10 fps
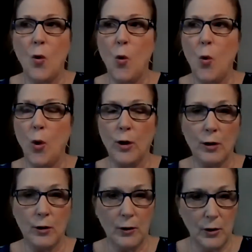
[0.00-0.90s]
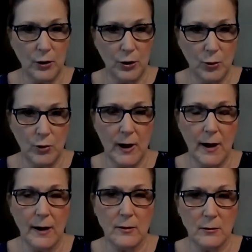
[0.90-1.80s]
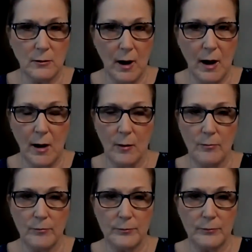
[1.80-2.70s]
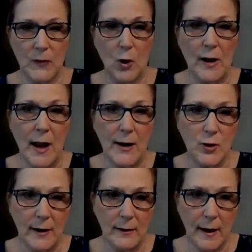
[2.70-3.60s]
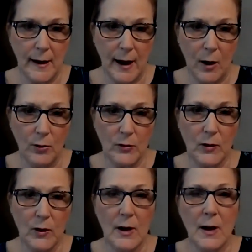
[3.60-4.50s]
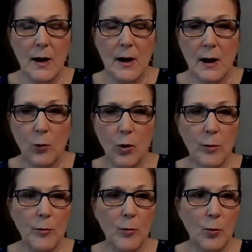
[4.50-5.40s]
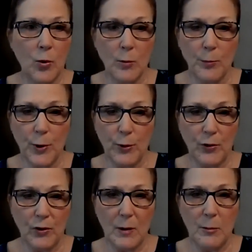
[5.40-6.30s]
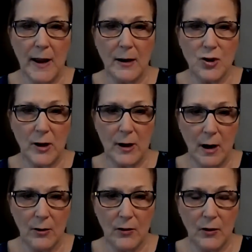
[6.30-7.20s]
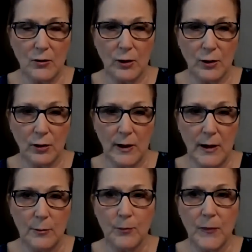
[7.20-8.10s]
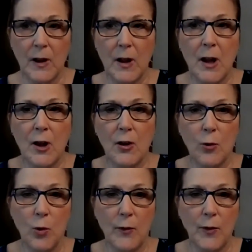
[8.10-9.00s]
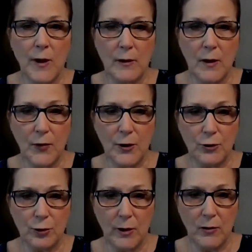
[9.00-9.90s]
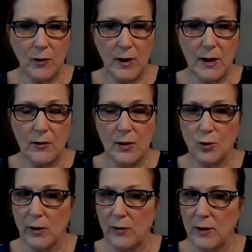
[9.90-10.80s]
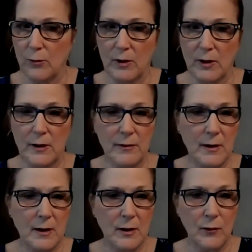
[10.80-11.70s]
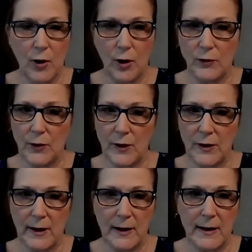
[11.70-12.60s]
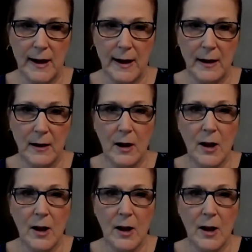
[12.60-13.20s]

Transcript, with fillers: or you can um, you know contract that out we're we're personally managing ours internally the one thing that the trustee the trustee really doesn't get involved in the day to day